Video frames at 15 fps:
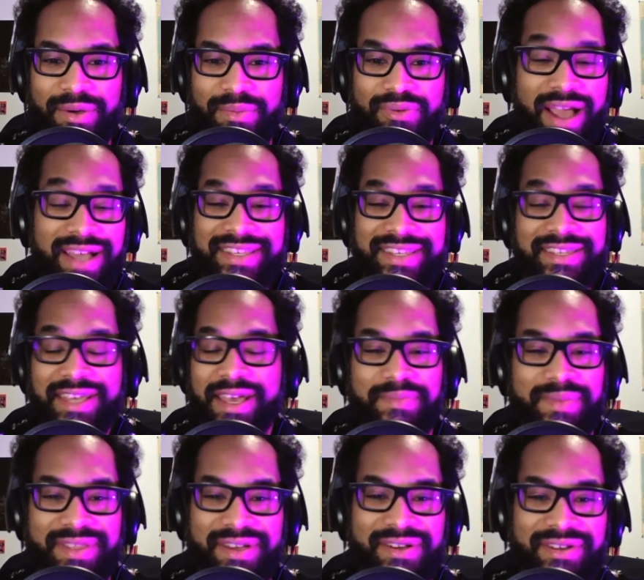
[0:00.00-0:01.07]
price is
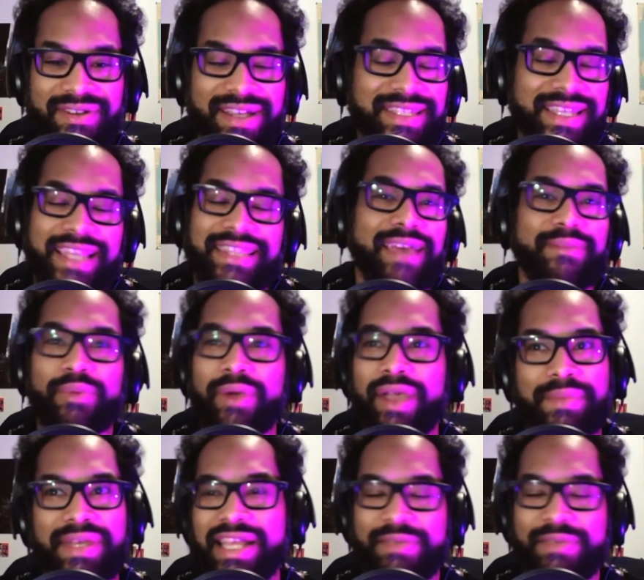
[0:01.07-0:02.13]
up, it's going crazy. At that point, I
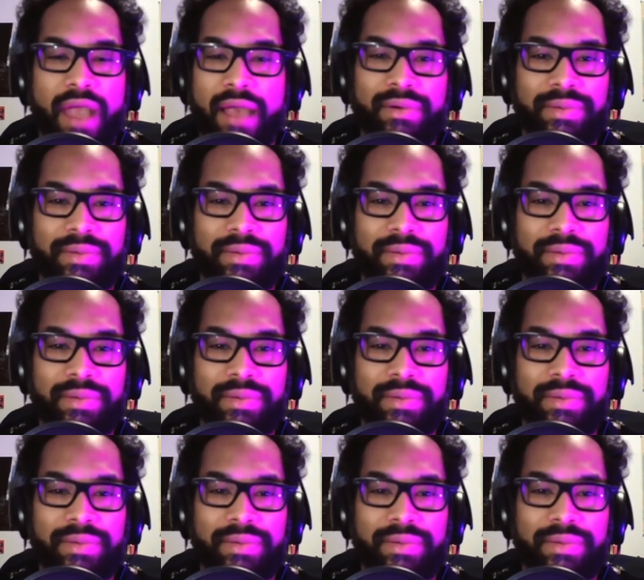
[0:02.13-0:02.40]
mean, it